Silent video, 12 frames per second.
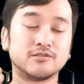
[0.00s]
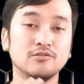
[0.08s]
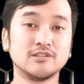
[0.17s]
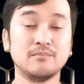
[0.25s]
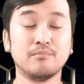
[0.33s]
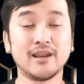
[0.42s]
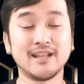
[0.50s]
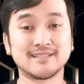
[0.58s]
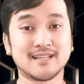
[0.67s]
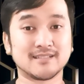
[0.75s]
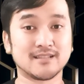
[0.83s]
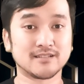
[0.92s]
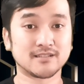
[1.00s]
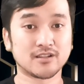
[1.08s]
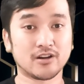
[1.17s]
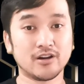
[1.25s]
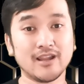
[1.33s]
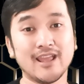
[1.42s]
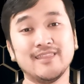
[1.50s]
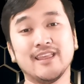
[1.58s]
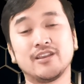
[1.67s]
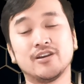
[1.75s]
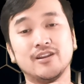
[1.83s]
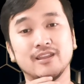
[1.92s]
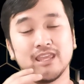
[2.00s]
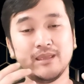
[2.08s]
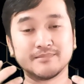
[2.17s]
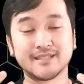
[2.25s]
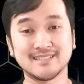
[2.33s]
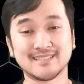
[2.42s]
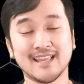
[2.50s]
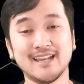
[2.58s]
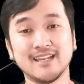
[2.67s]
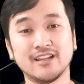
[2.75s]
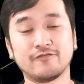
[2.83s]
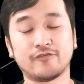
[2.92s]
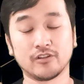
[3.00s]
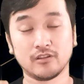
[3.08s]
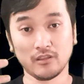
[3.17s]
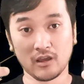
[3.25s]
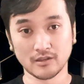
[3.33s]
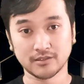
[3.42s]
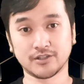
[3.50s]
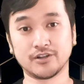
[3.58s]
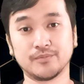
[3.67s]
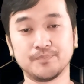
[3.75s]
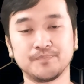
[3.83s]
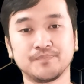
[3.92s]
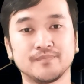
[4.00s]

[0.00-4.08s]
it was losing money since the start and they couldn't keep sustaining it for the long term.